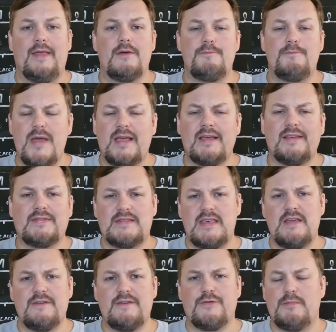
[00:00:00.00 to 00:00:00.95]
And the biggest
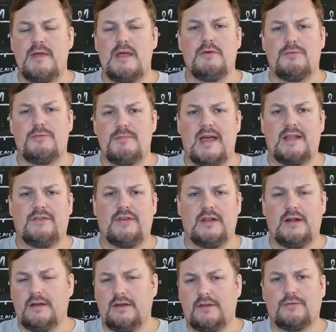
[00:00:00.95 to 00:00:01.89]
thing for me with Mechie,
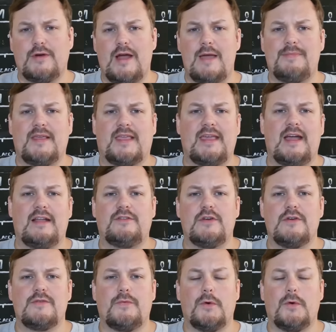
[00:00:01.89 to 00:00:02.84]
and I'll describe the catch
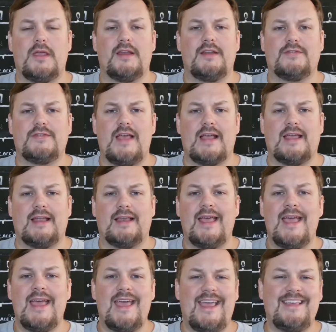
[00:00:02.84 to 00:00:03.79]
here for you in a second,
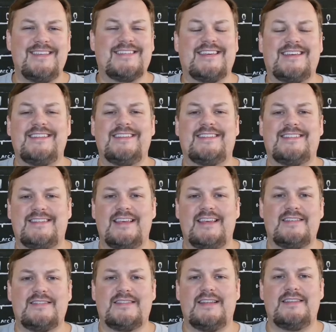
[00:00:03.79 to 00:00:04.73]
is
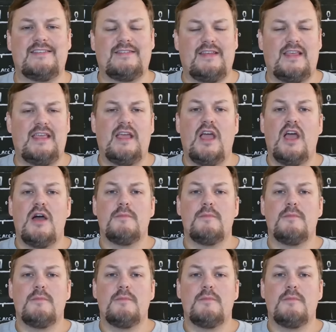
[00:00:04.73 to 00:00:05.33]
consistency.